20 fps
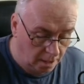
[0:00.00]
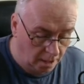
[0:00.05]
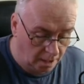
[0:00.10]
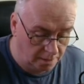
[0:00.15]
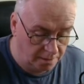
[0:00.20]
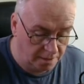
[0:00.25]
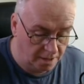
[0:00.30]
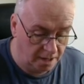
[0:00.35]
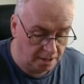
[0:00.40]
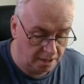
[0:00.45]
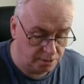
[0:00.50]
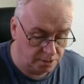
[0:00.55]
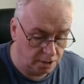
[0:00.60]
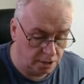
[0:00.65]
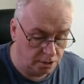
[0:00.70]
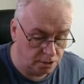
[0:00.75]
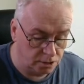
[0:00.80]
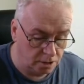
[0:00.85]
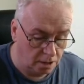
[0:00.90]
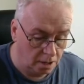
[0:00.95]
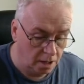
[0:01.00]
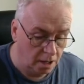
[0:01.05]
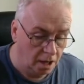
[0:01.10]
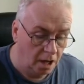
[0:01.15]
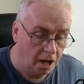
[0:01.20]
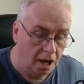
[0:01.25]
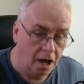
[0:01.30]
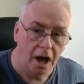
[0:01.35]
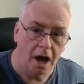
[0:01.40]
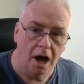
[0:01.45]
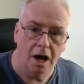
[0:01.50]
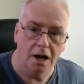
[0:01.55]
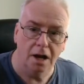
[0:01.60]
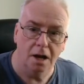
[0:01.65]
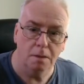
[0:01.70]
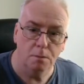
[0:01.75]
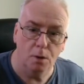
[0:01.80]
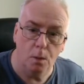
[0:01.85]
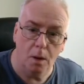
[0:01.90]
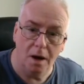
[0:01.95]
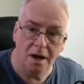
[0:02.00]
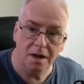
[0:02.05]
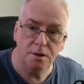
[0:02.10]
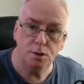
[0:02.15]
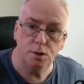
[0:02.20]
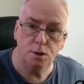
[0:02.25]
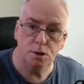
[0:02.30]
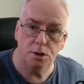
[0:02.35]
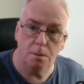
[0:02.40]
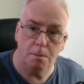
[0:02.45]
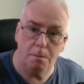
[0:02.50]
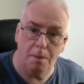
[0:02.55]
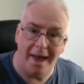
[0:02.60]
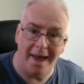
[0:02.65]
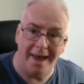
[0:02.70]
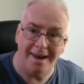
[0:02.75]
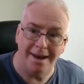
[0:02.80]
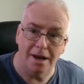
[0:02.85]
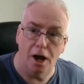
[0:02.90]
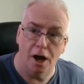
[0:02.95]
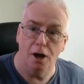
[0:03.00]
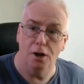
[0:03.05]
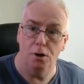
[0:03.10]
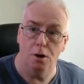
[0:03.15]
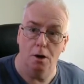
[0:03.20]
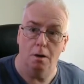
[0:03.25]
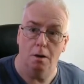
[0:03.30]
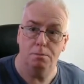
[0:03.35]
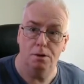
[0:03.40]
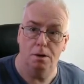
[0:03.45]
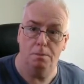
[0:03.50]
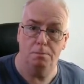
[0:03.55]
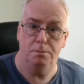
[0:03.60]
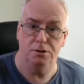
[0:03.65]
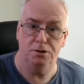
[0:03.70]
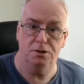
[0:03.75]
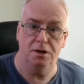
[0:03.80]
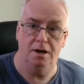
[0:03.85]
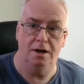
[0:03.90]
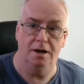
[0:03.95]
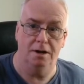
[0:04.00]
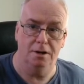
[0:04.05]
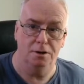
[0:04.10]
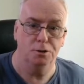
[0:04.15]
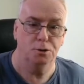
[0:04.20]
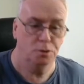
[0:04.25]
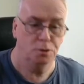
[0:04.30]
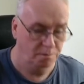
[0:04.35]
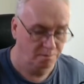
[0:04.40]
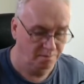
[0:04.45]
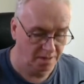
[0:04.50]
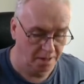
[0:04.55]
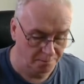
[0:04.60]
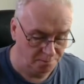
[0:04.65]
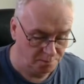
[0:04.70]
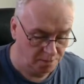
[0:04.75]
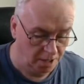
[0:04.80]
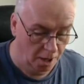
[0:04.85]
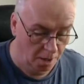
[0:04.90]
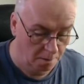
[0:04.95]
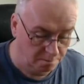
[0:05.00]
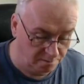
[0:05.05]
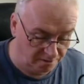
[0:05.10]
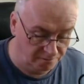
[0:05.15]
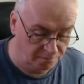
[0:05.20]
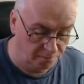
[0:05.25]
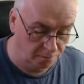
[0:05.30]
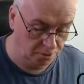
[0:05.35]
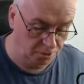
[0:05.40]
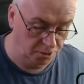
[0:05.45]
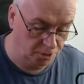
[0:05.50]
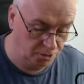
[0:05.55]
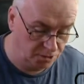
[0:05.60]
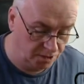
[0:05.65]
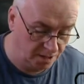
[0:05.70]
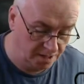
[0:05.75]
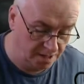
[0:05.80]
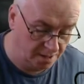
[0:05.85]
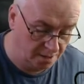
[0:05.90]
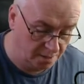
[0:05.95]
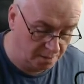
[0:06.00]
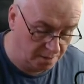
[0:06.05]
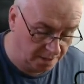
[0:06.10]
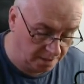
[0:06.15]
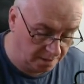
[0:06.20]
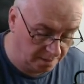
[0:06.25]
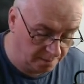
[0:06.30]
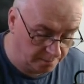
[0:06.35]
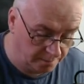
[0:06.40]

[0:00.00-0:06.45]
And there it is. And I'm aware this is a pen and not a proper stylus before you say anything.